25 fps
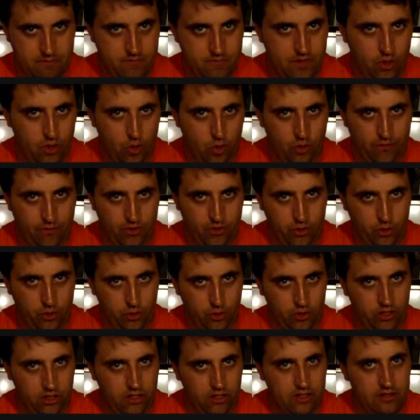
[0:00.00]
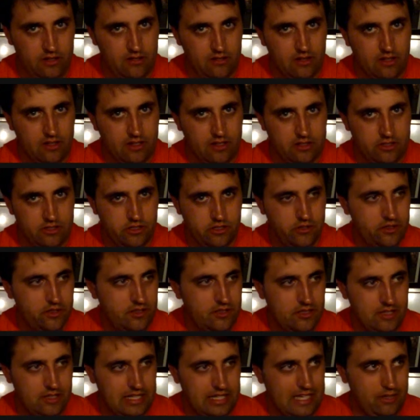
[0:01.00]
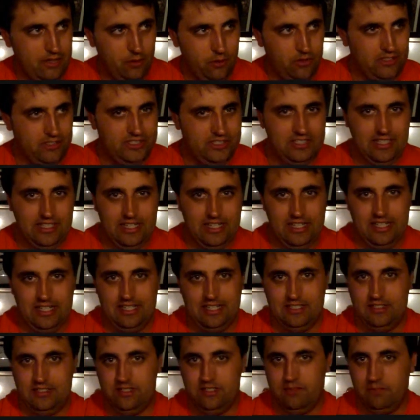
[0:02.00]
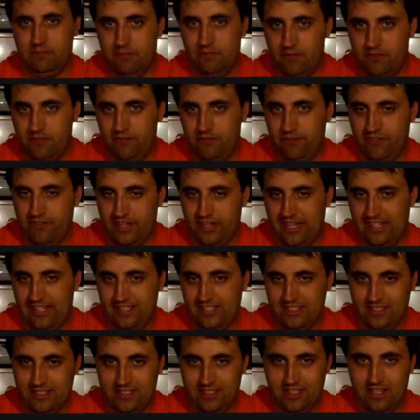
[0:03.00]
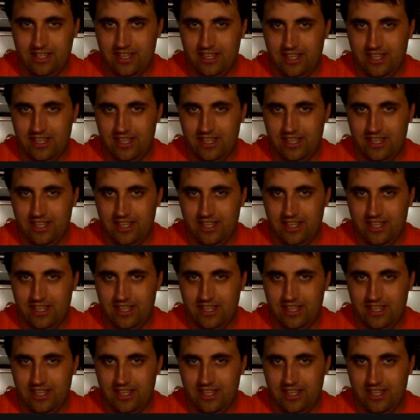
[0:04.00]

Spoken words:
overall, so you can only see his face.